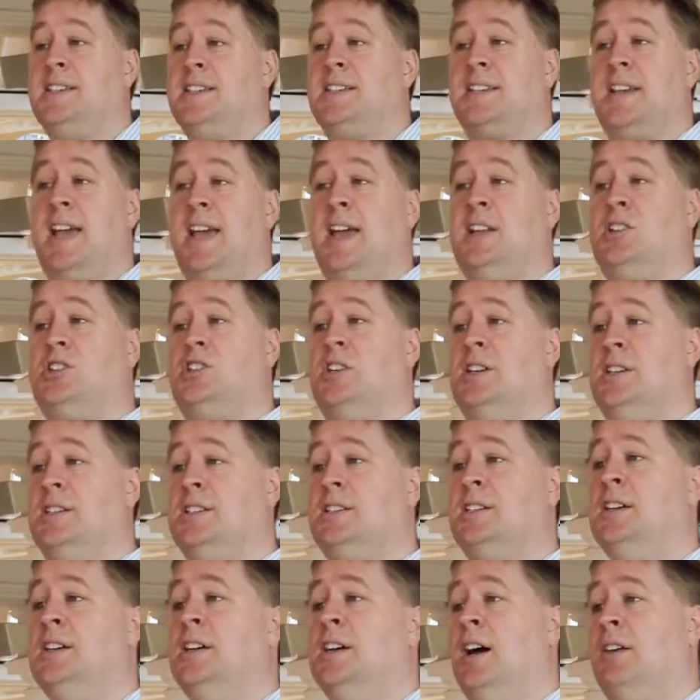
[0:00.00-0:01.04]

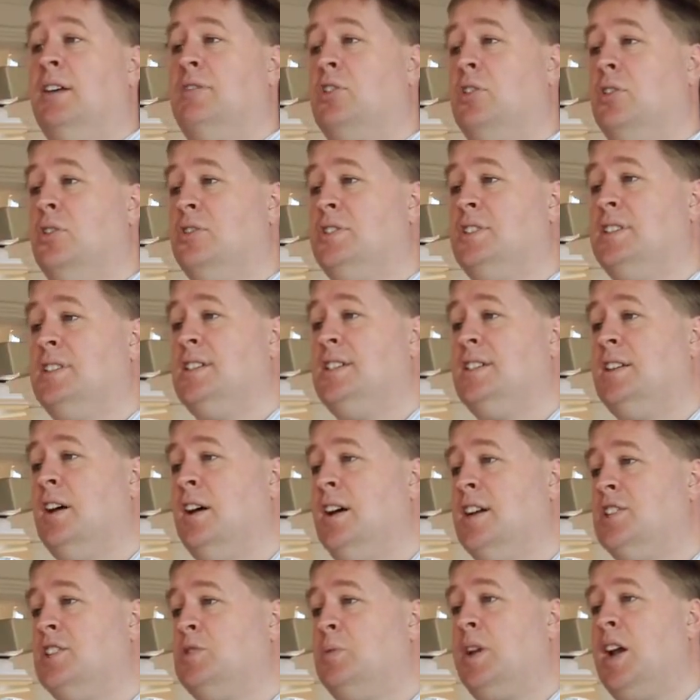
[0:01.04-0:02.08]
sketches of God's
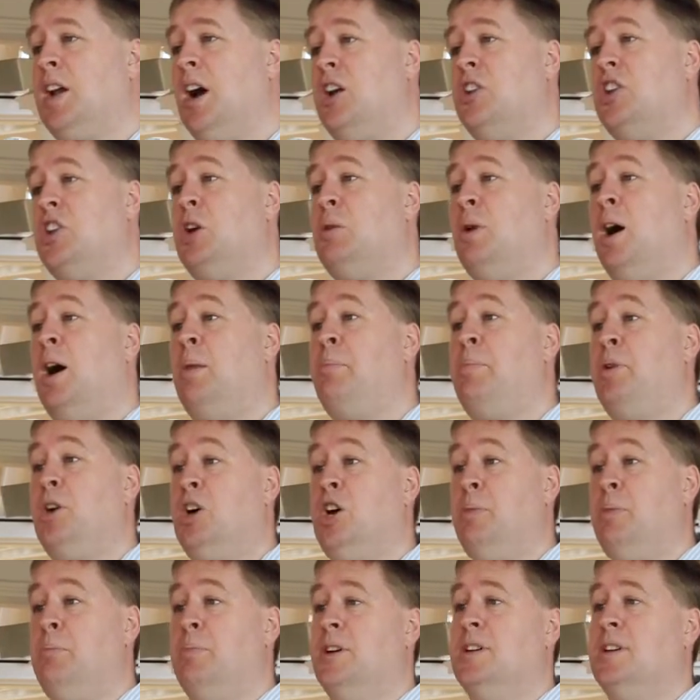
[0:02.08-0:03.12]
designs. We can't know our
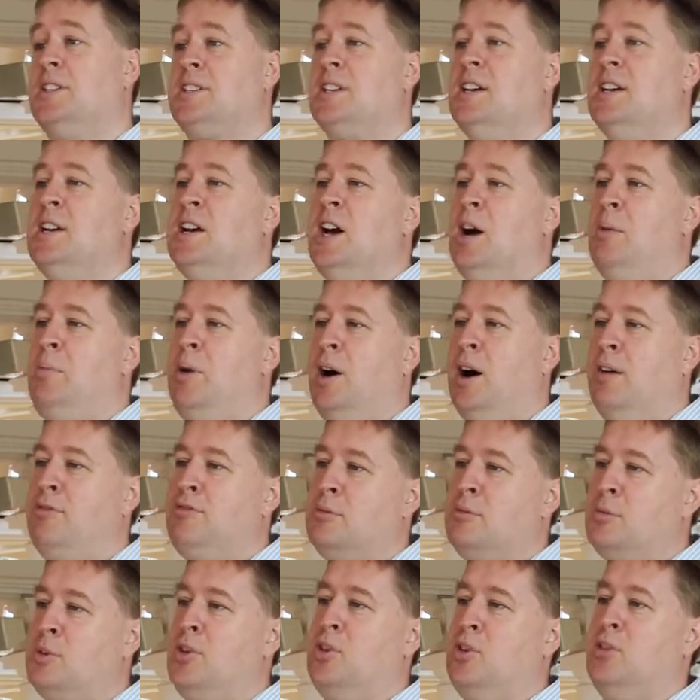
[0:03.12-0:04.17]
purpose apart
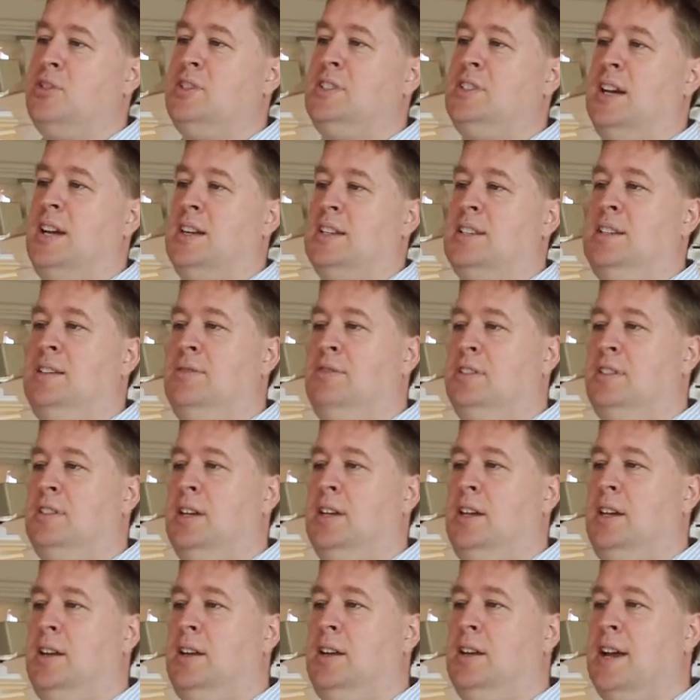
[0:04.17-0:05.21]
from God's
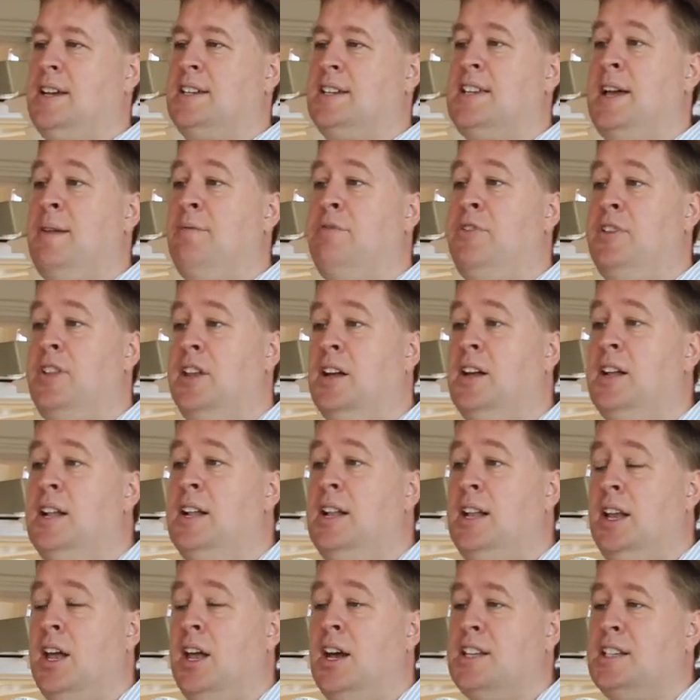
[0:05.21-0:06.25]
activity, except for the
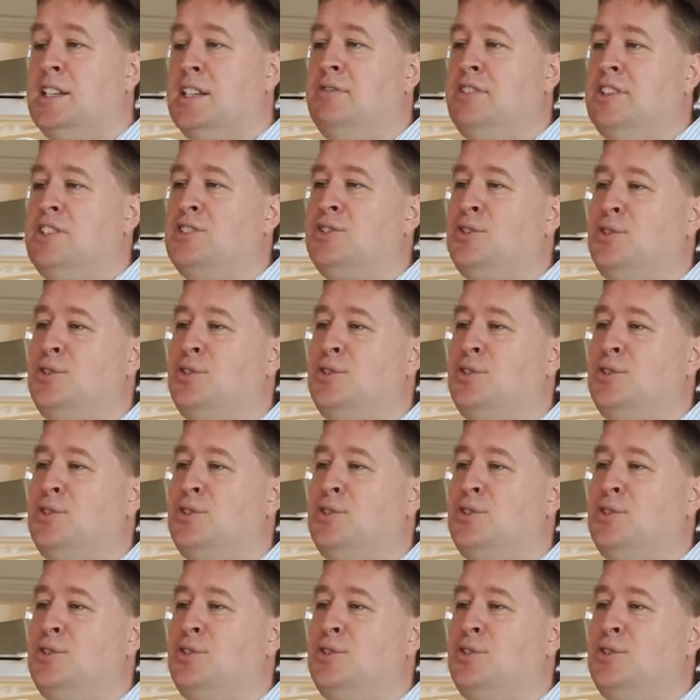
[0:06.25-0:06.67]
light of his